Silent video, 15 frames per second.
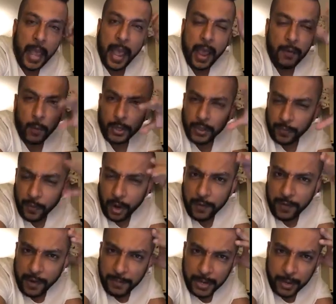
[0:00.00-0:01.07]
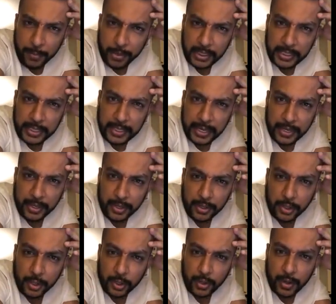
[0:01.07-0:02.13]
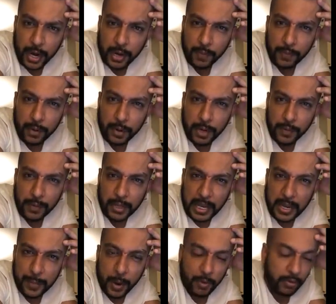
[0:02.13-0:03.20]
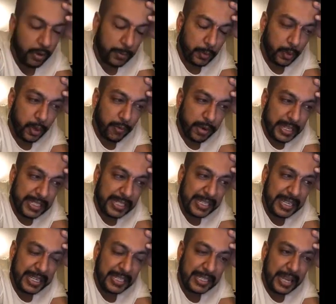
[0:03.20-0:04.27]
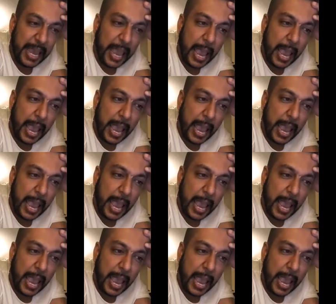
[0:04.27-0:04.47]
And watch a 45-minute presentation so you kind of learn everything about cryptocurrencies.